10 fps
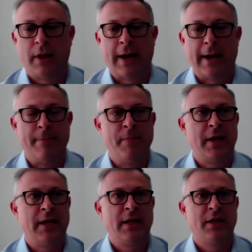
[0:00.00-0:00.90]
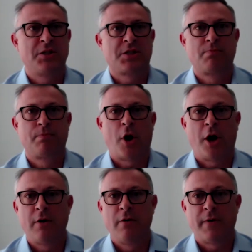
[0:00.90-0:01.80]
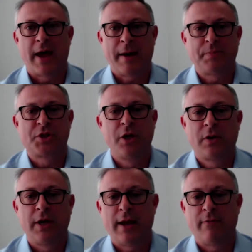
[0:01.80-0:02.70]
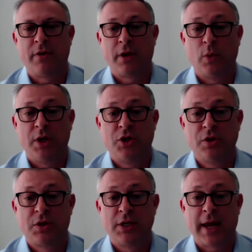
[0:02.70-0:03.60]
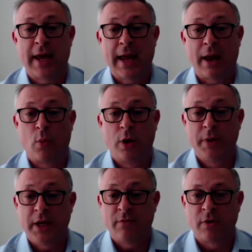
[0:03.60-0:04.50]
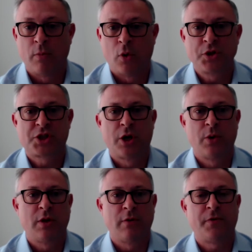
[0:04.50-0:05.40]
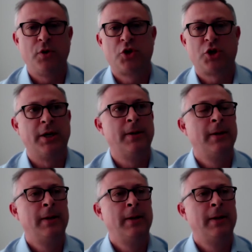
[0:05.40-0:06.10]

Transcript: Um, it is part of absolutely everything we do today, and will be even more so in the future.